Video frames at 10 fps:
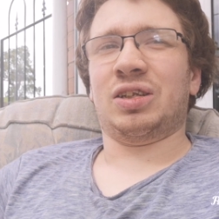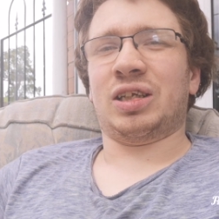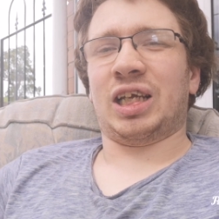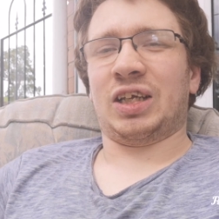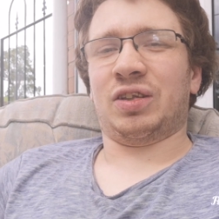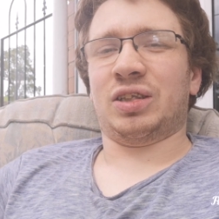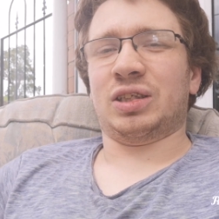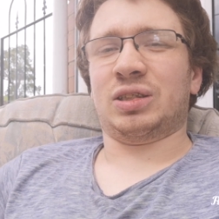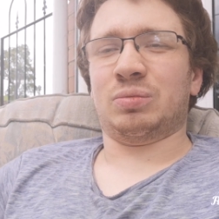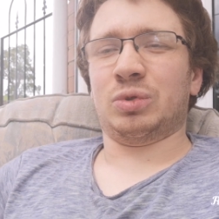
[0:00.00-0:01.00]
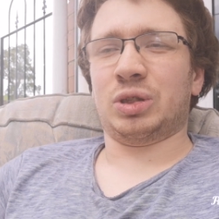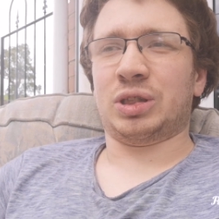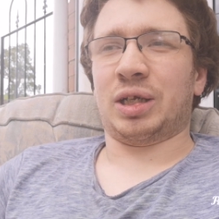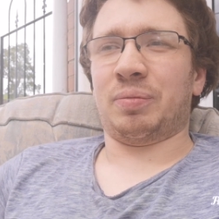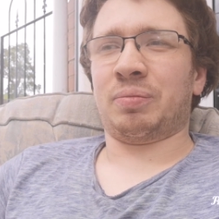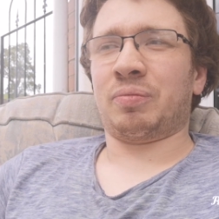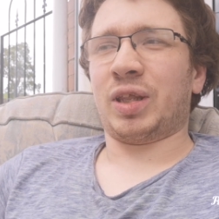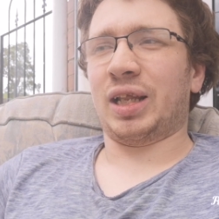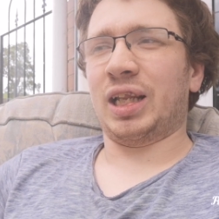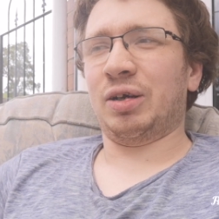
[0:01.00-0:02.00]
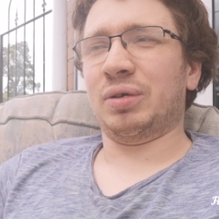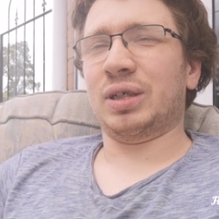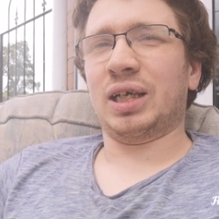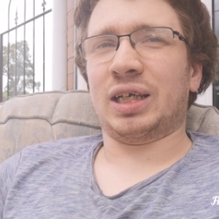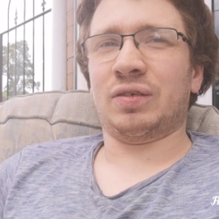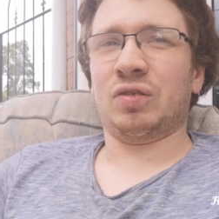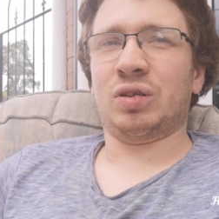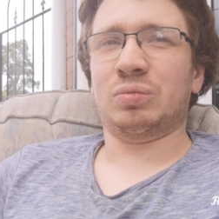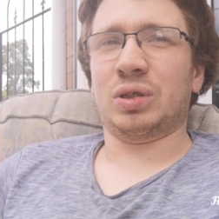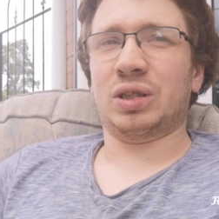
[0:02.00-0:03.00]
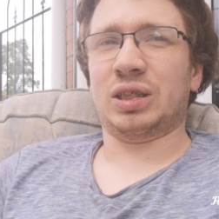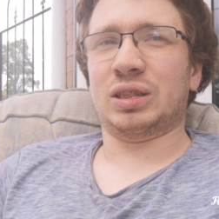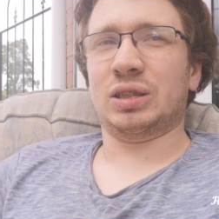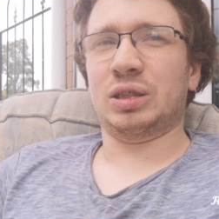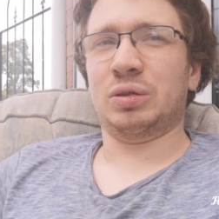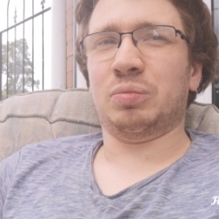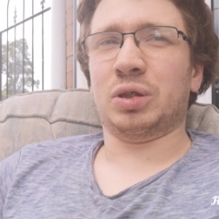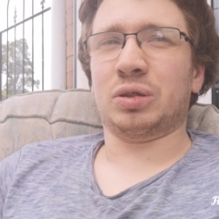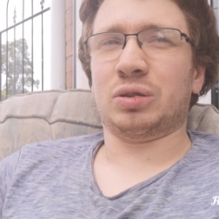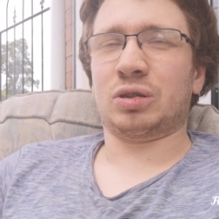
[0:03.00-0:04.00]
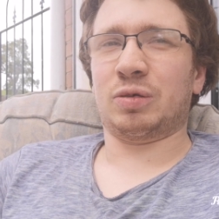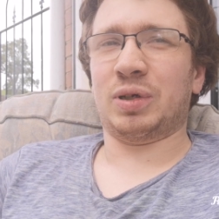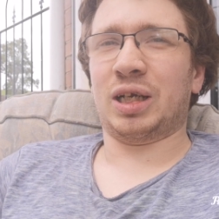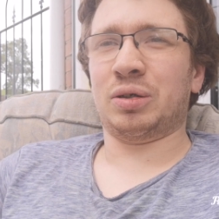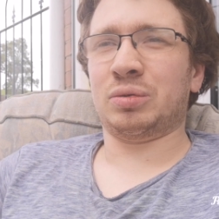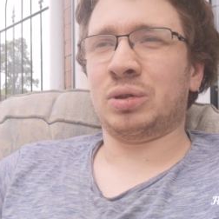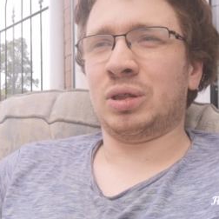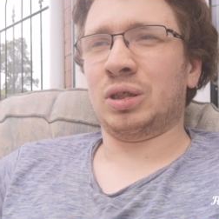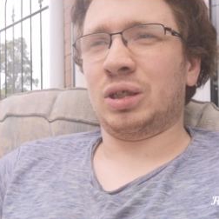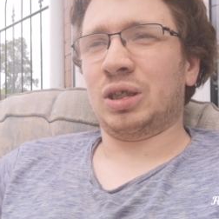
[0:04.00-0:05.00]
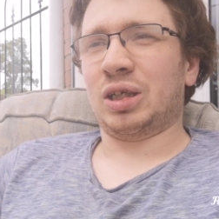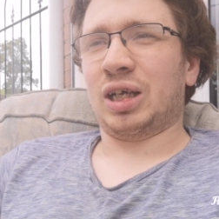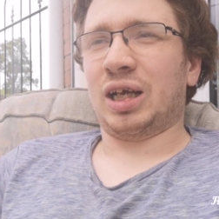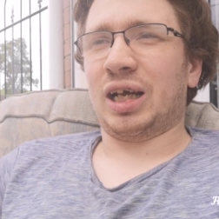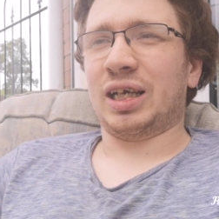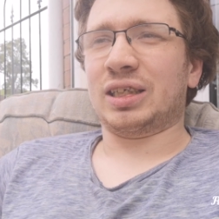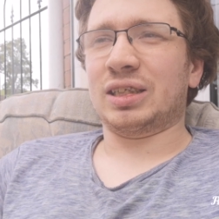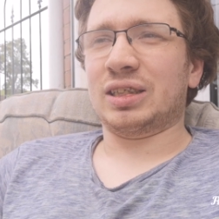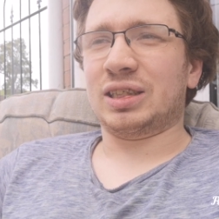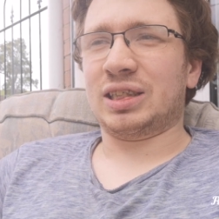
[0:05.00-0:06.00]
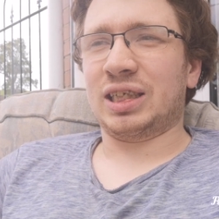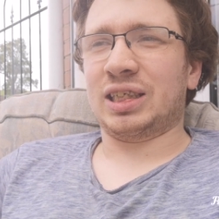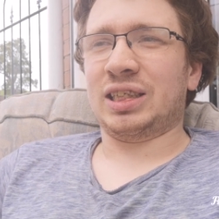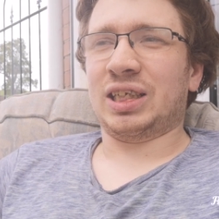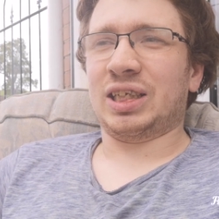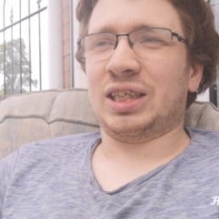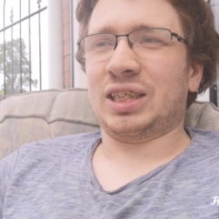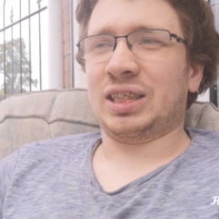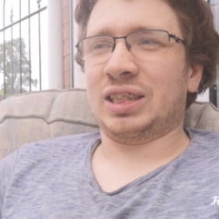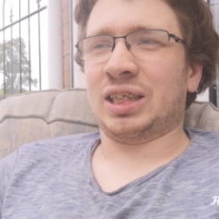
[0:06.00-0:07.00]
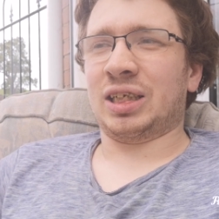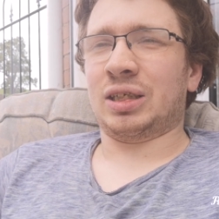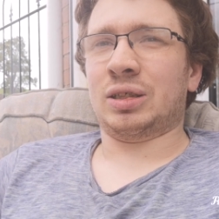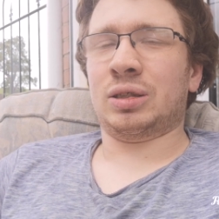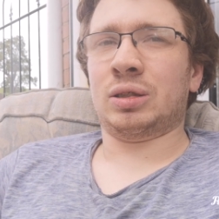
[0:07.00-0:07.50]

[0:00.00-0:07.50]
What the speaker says: the 8th edition rule set. And now in 9th, with these new models coming out, I can see the